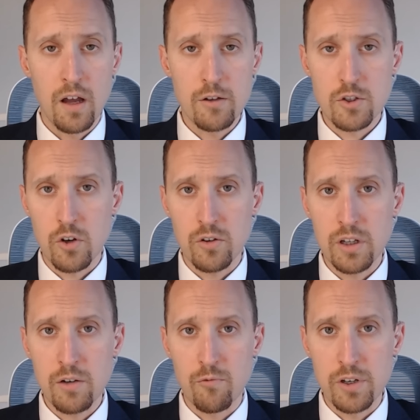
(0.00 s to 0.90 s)

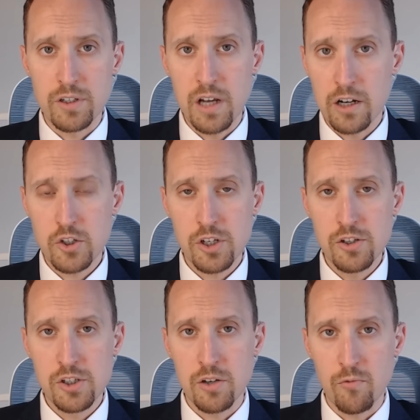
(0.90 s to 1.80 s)
Certainly
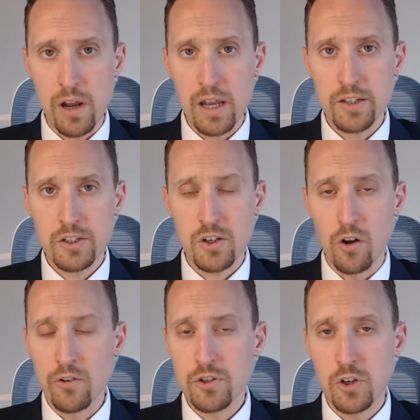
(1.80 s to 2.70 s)
reductions in rates,
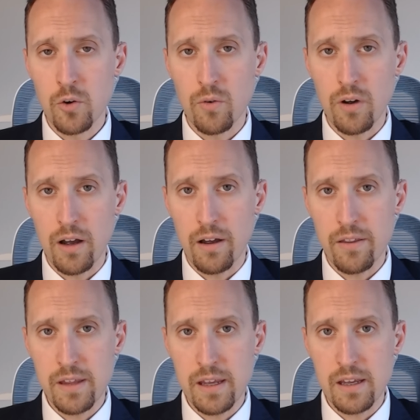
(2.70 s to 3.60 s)
also
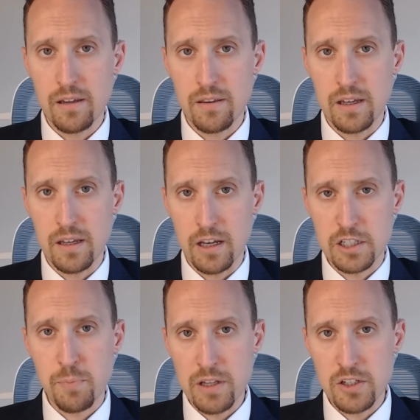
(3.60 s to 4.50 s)
the
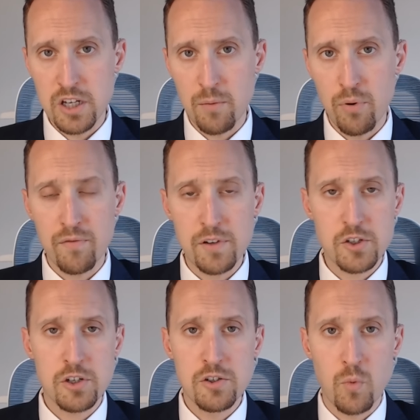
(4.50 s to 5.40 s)
expensing
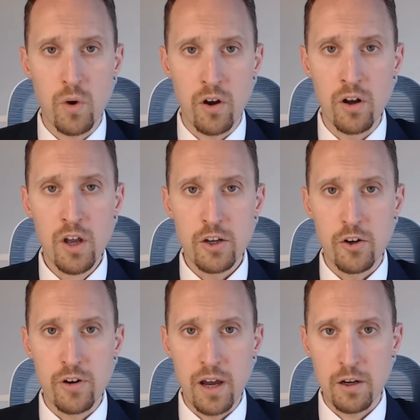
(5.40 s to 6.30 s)
provisions where
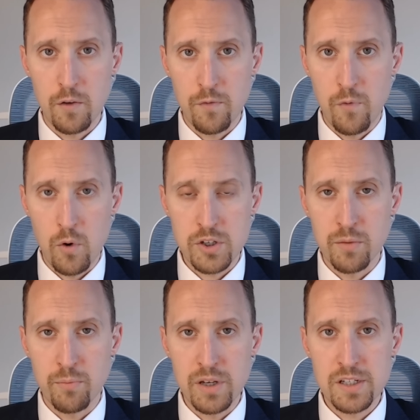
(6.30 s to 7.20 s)
you're not going to force
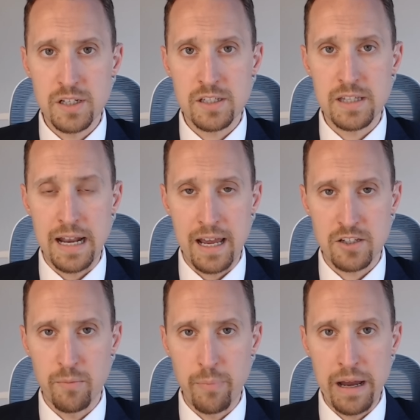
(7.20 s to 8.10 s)
a business that
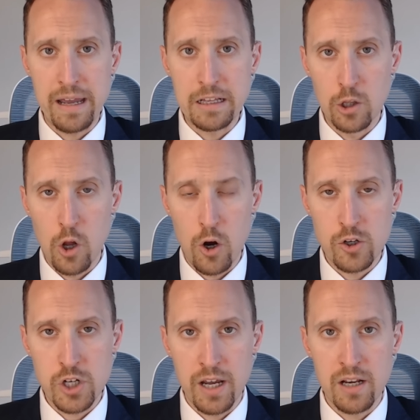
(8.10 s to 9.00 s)
has to buy a
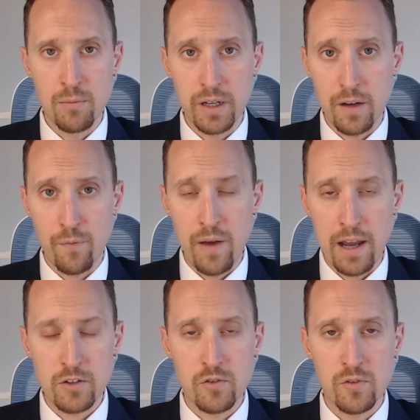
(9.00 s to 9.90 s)
large item like a
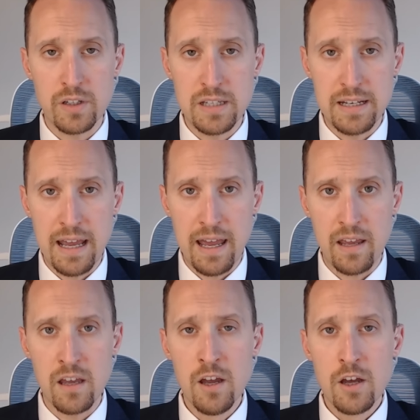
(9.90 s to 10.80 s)
factory
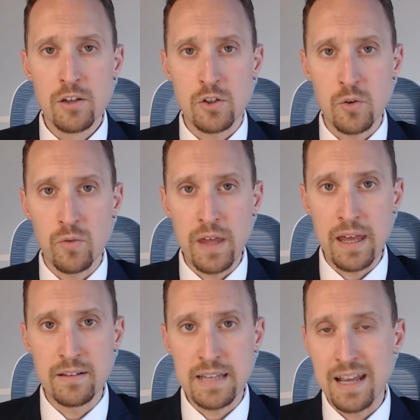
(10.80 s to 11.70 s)
today to
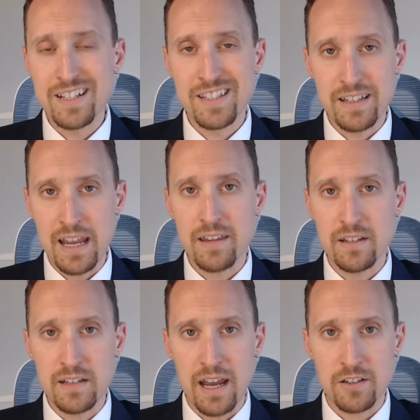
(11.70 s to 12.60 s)
then take the
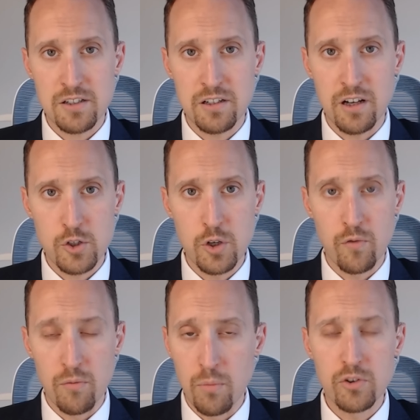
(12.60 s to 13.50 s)
tax deduction
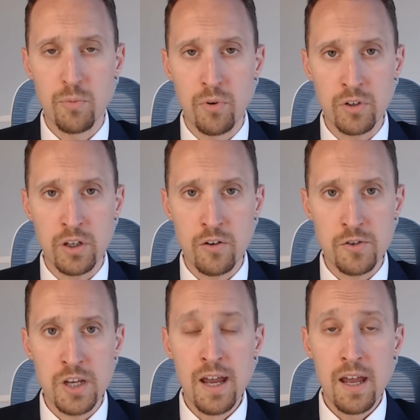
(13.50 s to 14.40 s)
over multiple
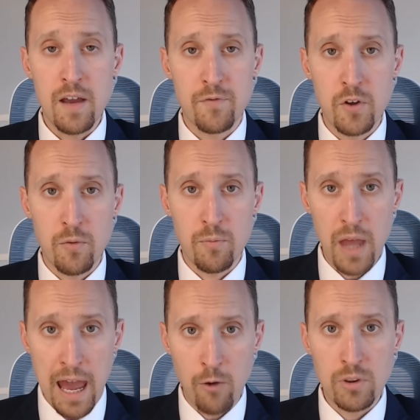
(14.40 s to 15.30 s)
years. If they're
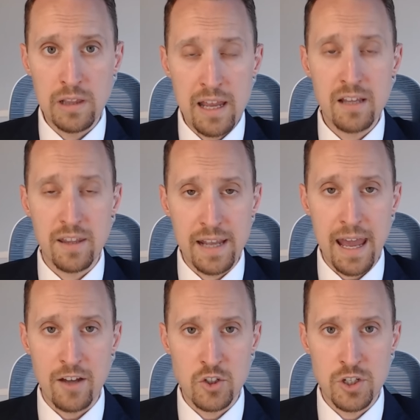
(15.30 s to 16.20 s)
outlaying the
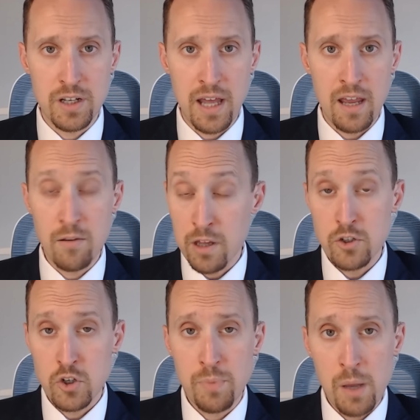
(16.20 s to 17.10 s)
cash today, they
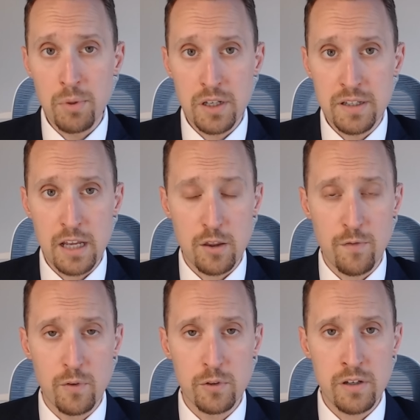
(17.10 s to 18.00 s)
should be able to take the
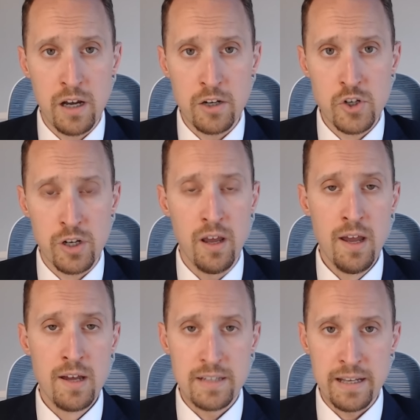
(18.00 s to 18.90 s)
full deduction
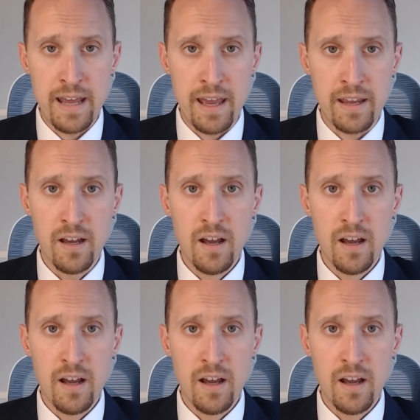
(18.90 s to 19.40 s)
today.